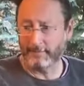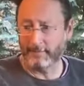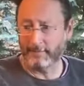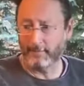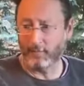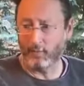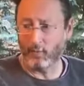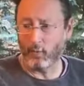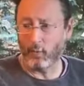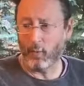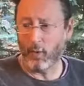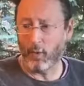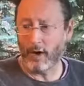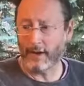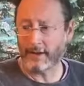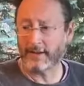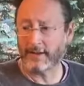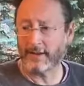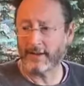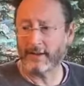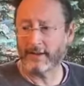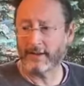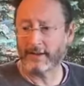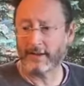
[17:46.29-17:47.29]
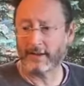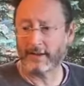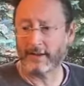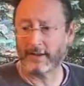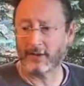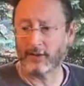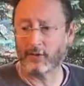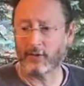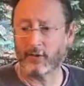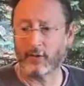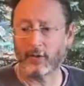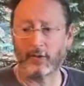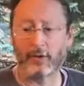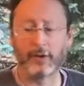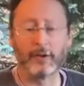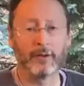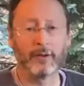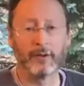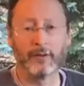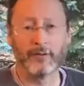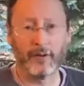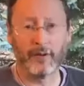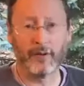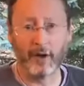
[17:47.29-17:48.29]
wanting to control your
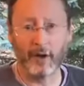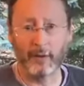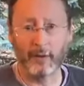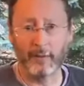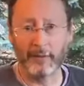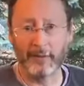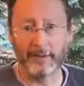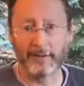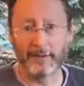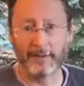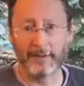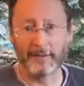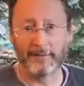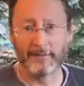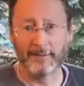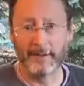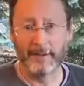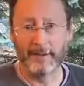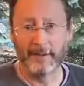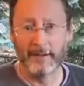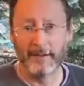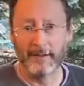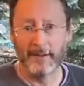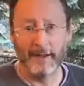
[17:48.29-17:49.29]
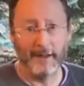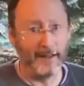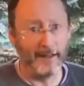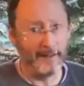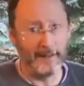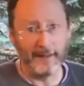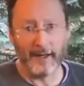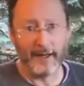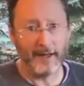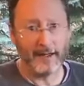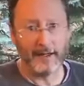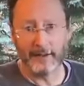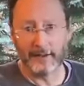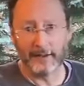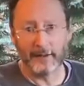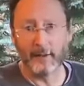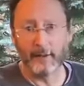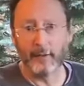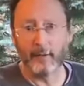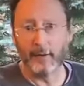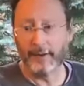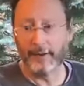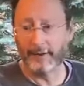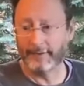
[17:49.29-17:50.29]
environment, and not in a good way.